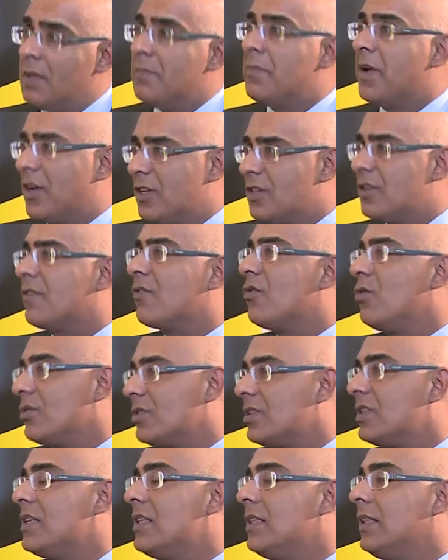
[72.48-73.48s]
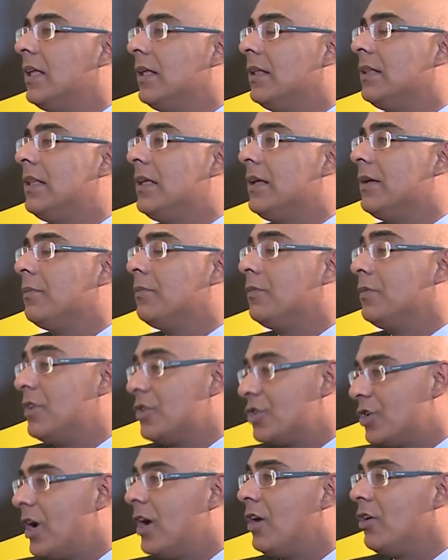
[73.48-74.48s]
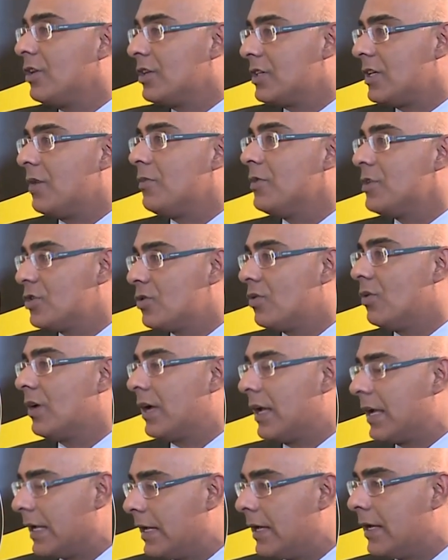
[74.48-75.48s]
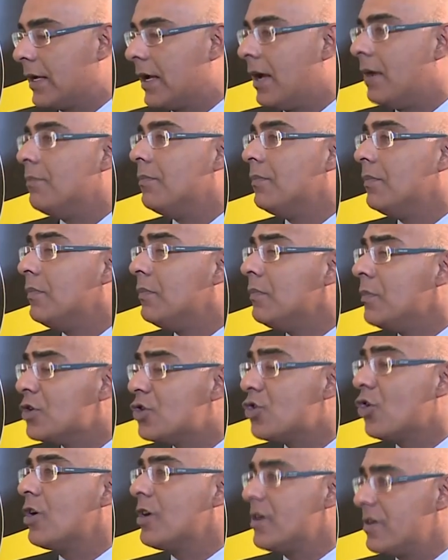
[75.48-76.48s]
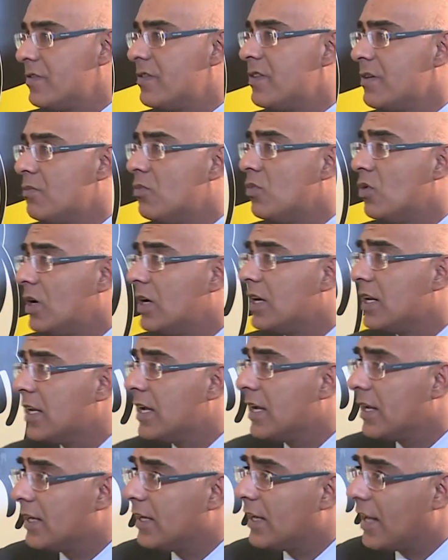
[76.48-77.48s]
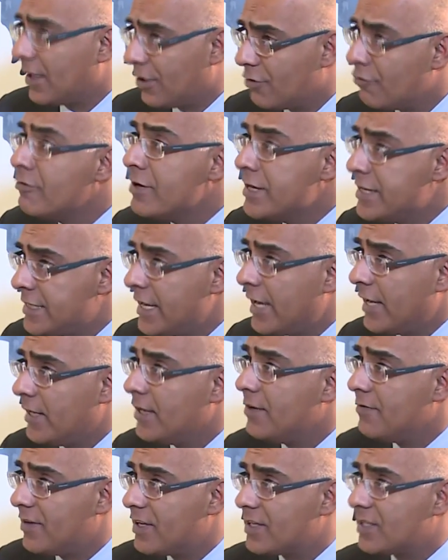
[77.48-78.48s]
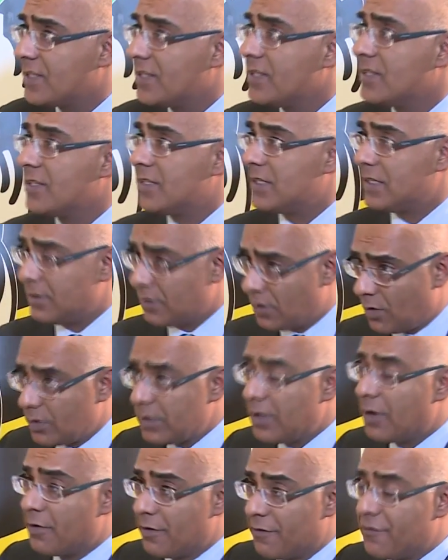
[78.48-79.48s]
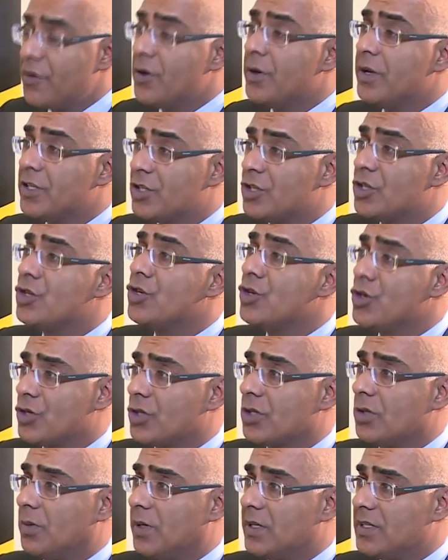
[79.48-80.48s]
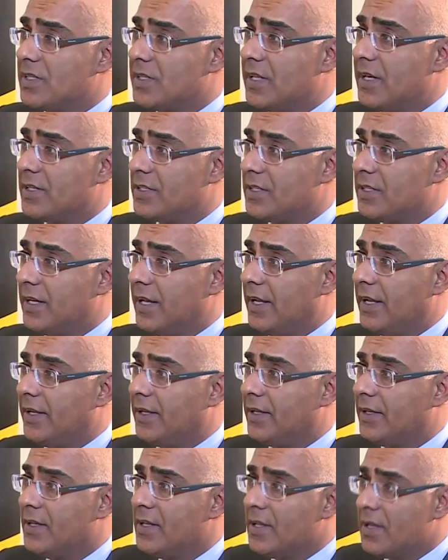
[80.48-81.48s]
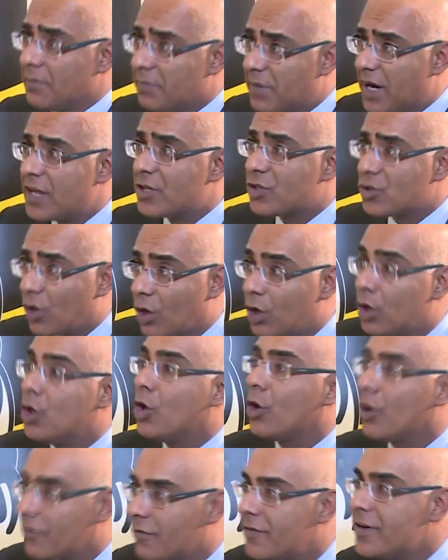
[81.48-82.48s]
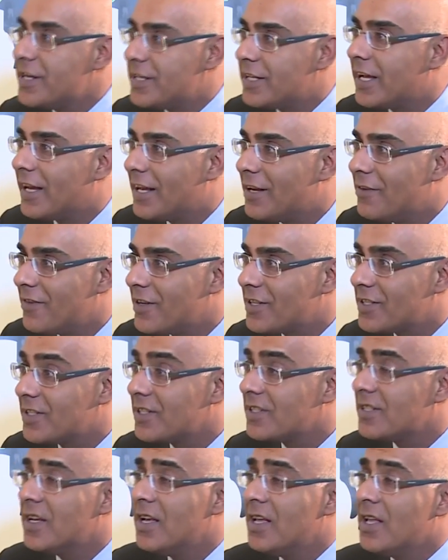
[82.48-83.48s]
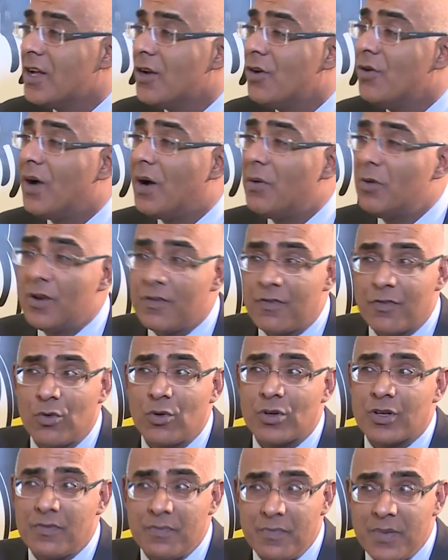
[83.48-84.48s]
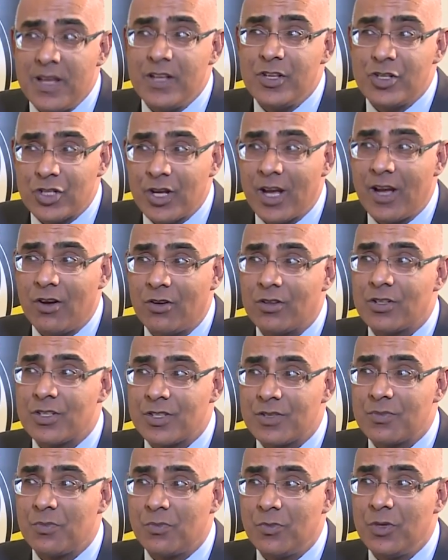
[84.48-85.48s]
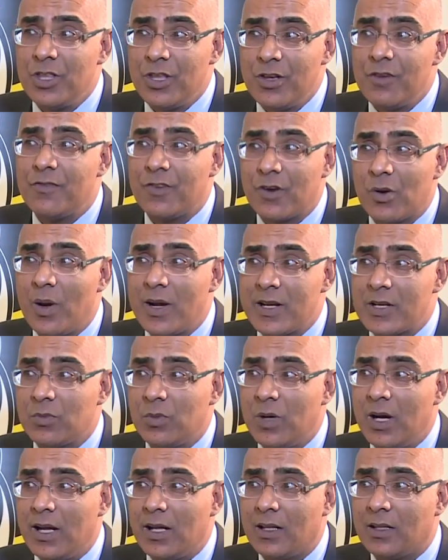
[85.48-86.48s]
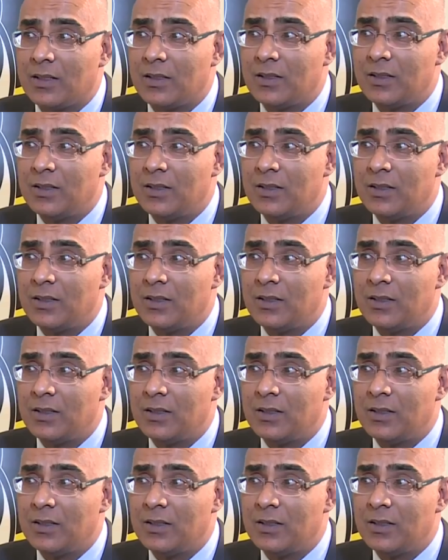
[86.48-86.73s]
Because of course the shareholders that we saw come, majority of them were like retail investors. There were a few institutional ones there today, but I saw a lot of retail investors who I would have thought have been shareholders with you for quite a while.